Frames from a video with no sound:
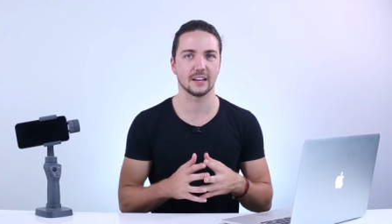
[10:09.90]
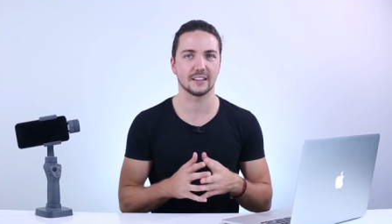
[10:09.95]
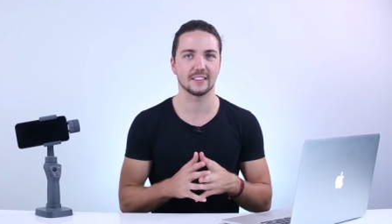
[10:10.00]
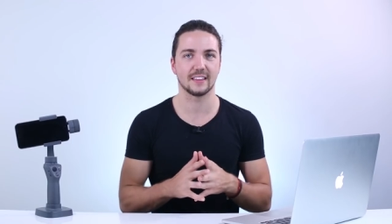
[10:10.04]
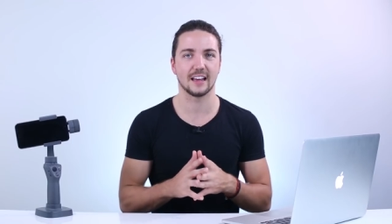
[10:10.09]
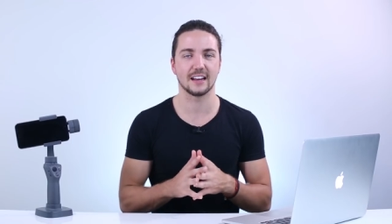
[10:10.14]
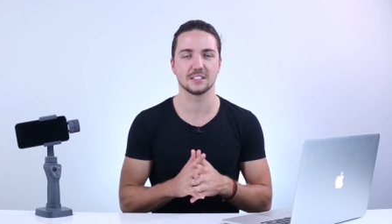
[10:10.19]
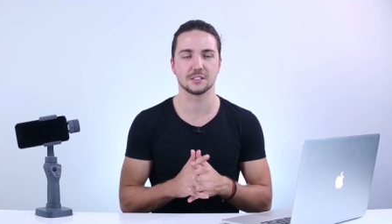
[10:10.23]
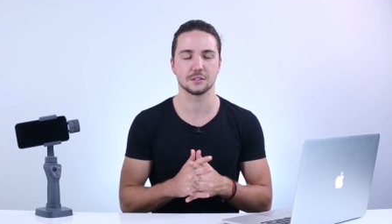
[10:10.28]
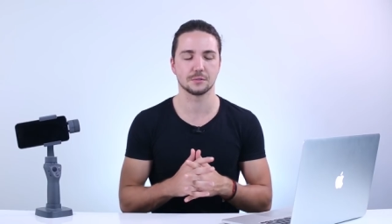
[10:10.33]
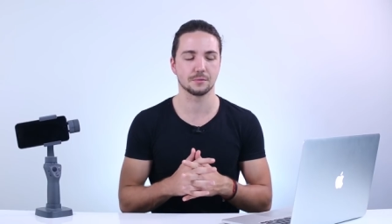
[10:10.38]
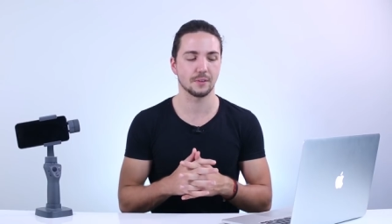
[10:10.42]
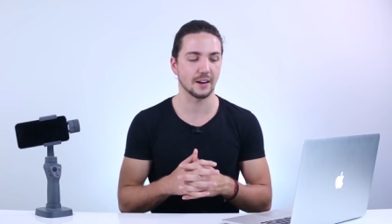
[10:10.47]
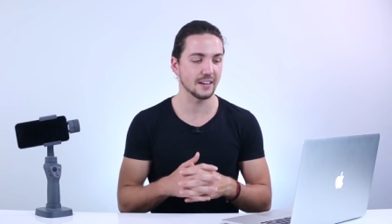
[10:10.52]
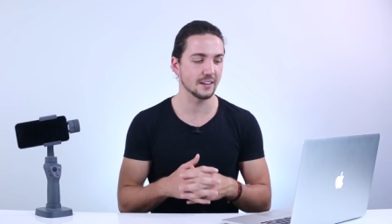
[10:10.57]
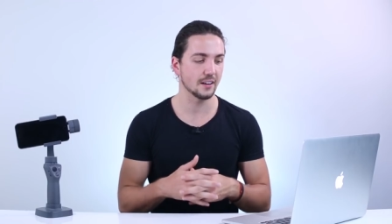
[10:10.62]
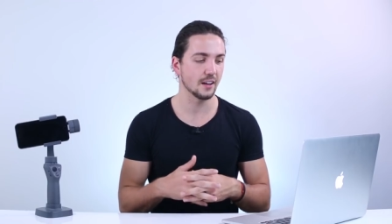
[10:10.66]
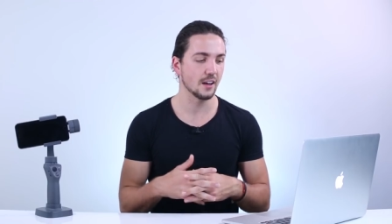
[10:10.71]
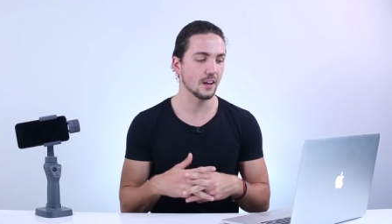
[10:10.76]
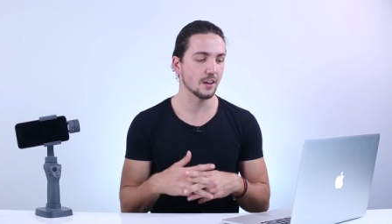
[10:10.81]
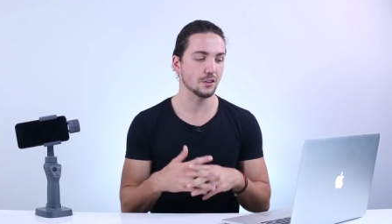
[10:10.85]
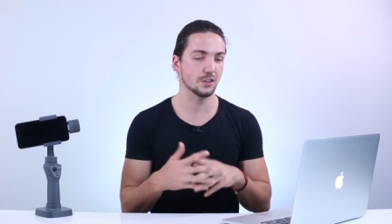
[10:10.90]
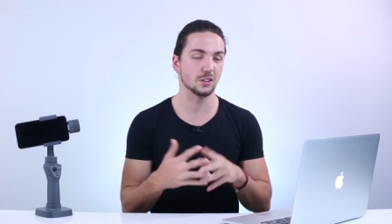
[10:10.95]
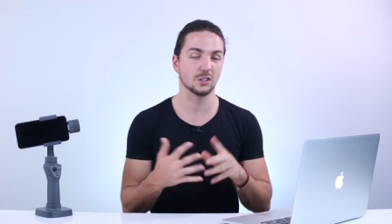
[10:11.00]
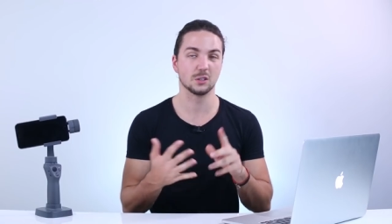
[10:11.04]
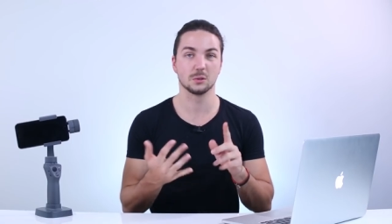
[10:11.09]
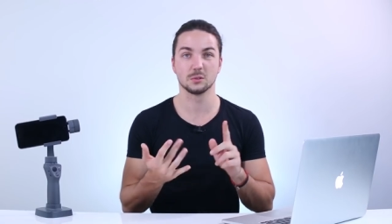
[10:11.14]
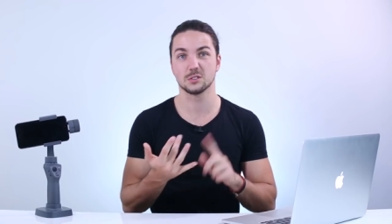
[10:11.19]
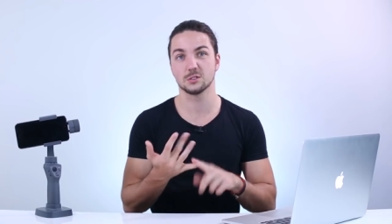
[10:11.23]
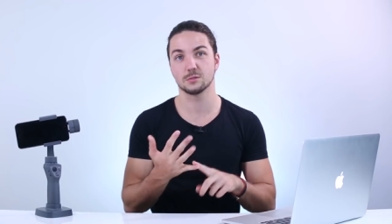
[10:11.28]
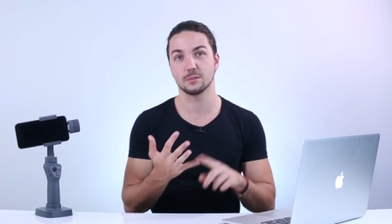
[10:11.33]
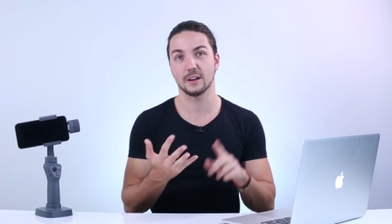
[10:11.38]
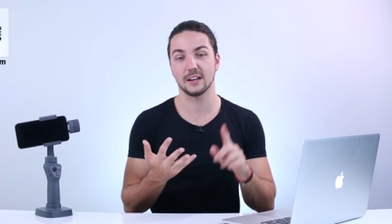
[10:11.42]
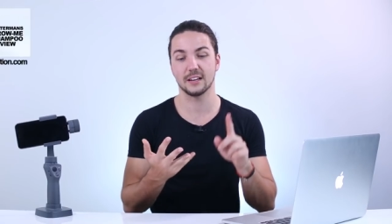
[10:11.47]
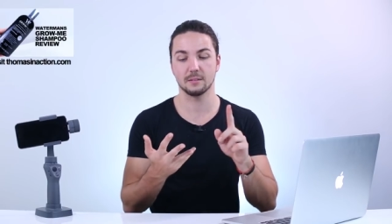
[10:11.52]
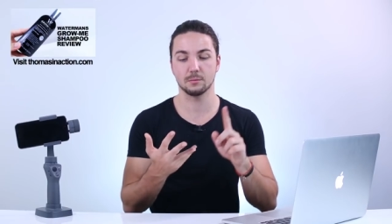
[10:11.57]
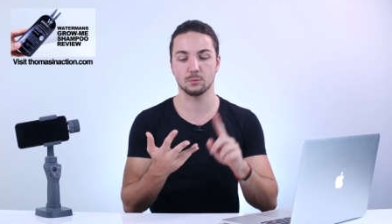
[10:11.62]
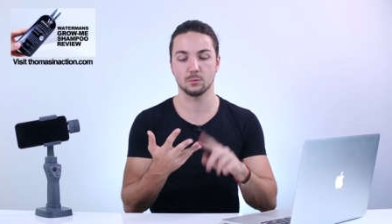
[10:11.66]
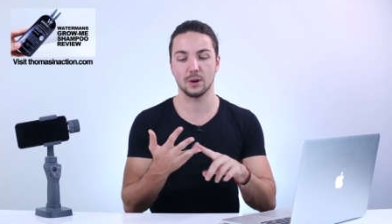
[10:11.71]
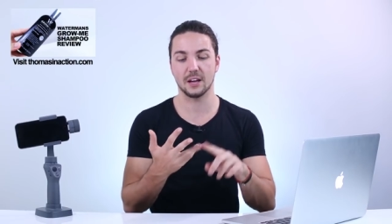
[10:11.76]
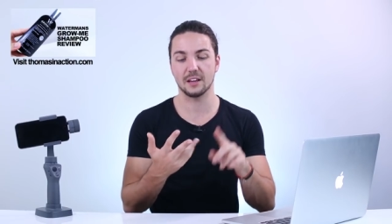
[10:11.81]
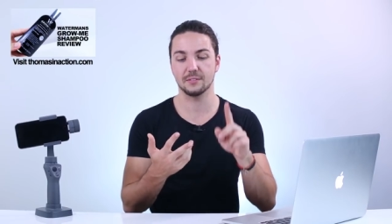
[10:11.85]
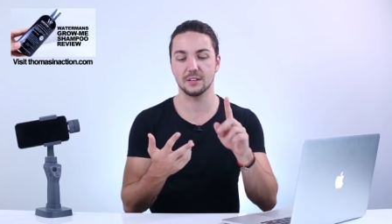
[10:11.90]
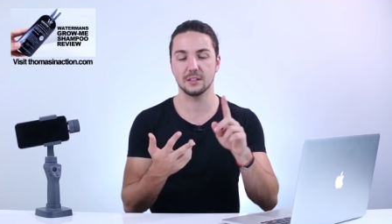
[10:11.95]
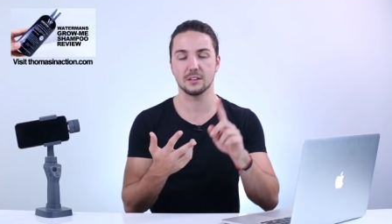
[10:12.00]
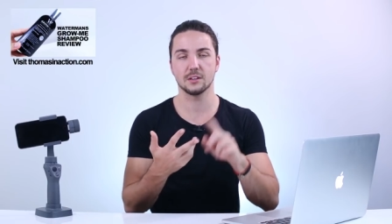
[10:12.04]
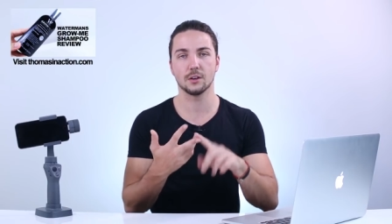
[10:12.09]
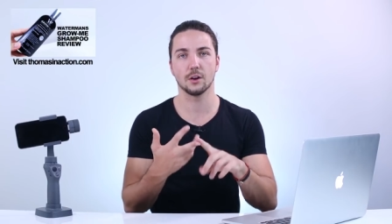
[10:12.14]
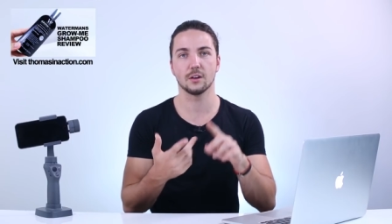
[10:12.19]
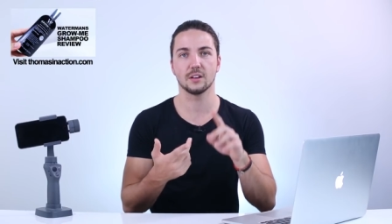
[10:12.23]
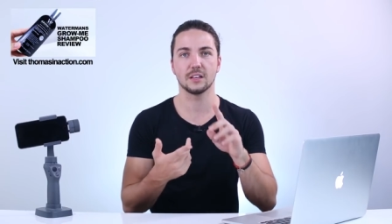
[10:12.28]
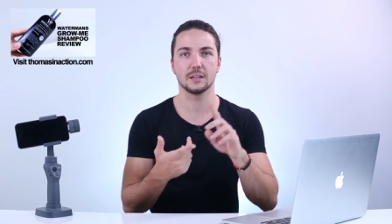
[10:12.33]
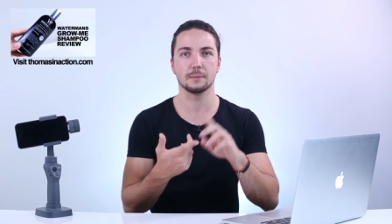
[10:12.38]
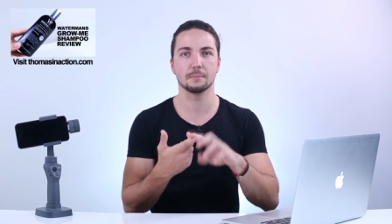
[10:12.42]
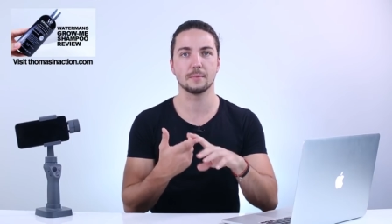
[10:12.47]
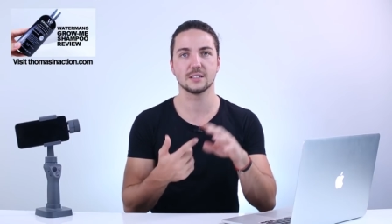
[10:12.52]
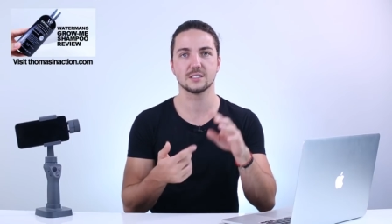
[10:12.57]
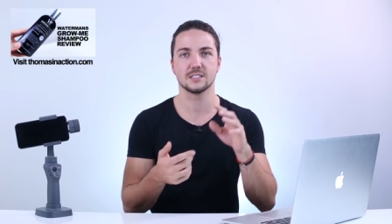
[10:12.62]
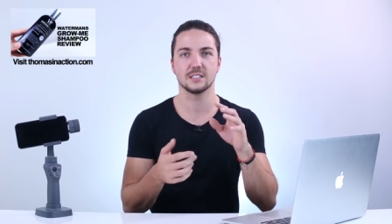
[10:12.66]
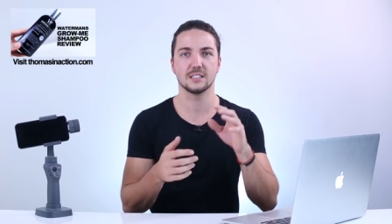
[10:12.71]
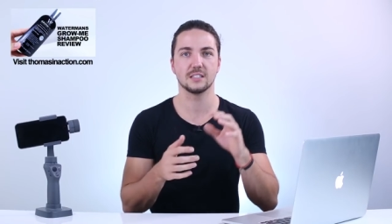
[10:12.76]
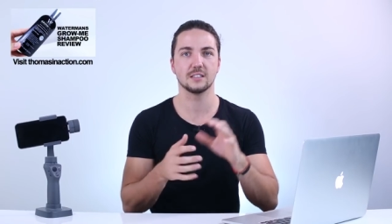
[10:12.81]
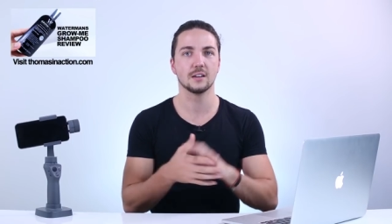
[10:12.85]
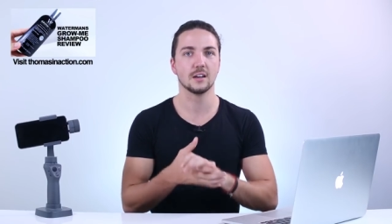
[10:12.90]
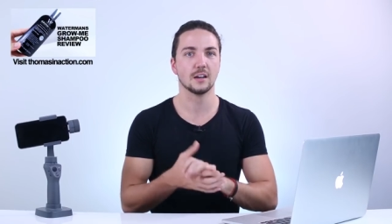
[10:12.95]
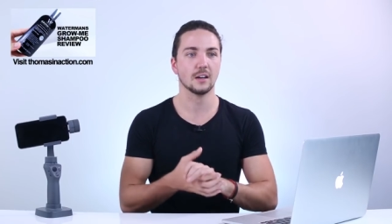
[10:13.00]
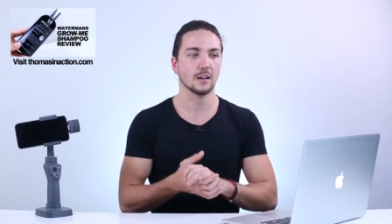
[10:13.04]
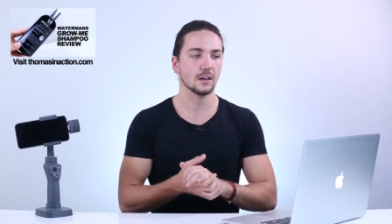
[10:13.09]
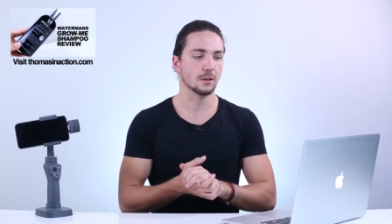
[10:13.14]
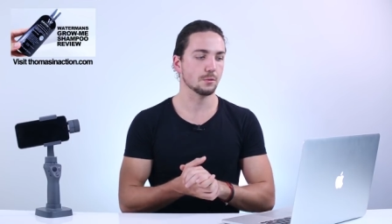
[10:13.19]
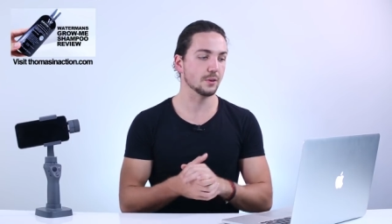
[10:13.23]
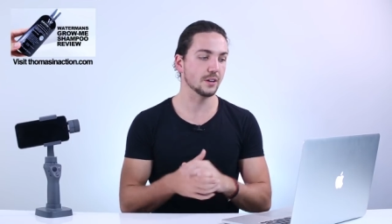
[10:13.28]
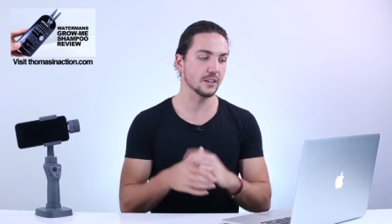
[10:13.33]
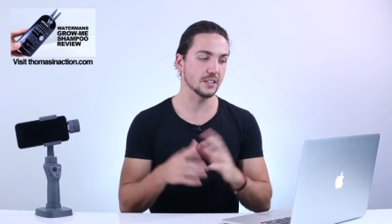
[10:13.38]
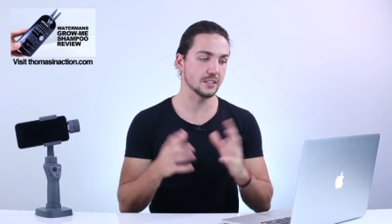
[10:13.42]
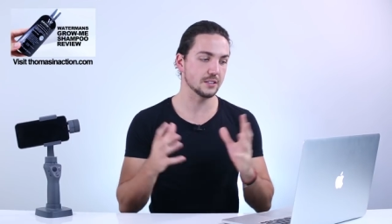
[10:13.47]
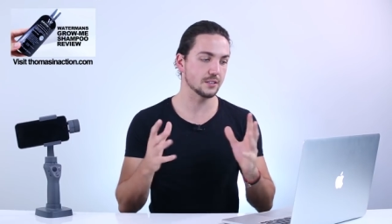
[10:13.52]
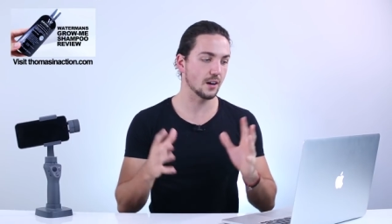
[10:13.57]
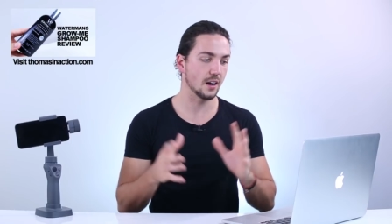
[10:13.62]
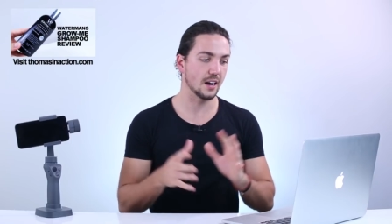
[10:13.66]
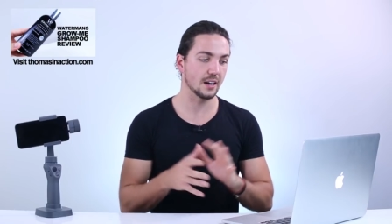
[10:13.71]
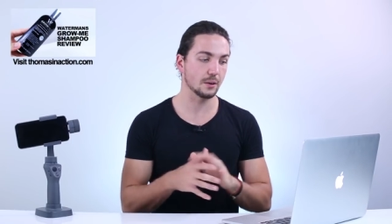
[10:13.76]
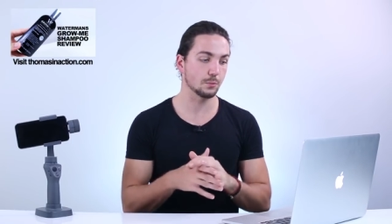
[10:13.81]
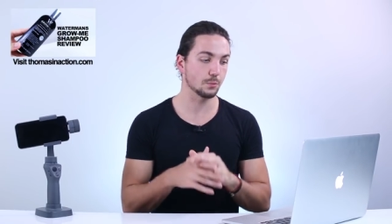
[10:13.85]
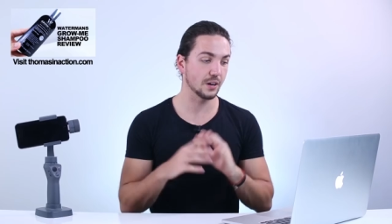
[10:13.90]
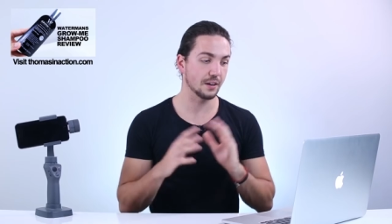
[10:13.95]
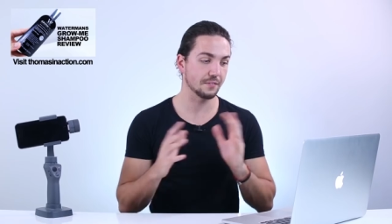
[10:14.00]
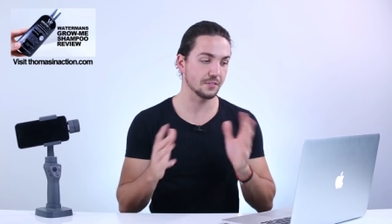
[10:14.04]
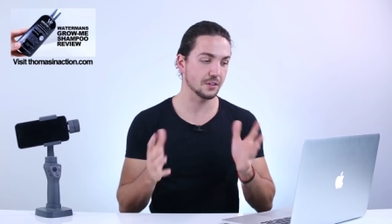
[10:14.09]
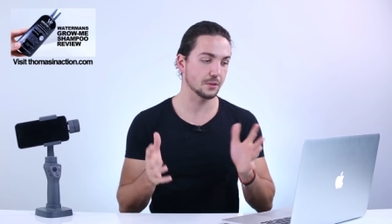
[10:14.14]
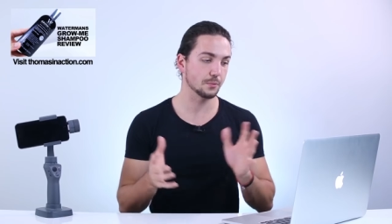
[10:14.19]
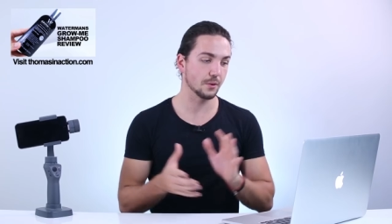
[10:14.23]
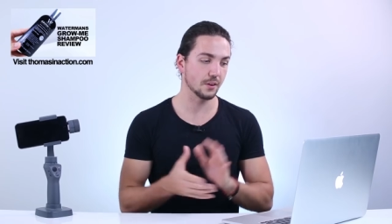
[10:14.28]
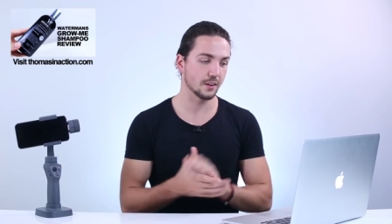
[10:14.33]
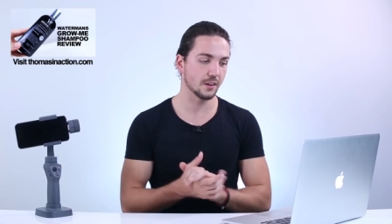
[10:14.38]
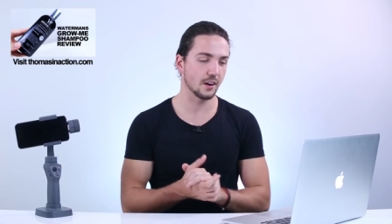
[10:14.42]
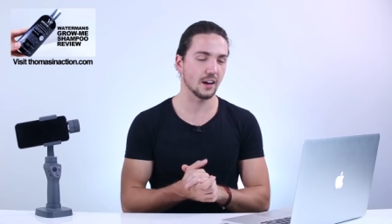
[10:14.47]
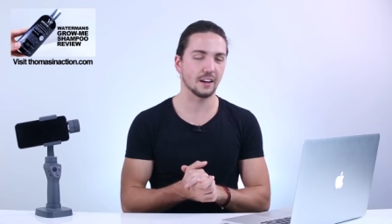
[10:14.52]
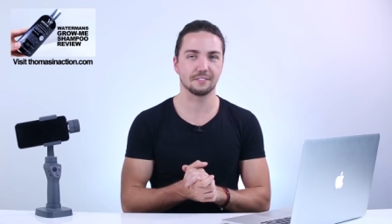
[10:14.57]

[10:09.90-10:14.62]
like that is great. You can do it straight, wavy, curly, messy, really tight, whatever you want.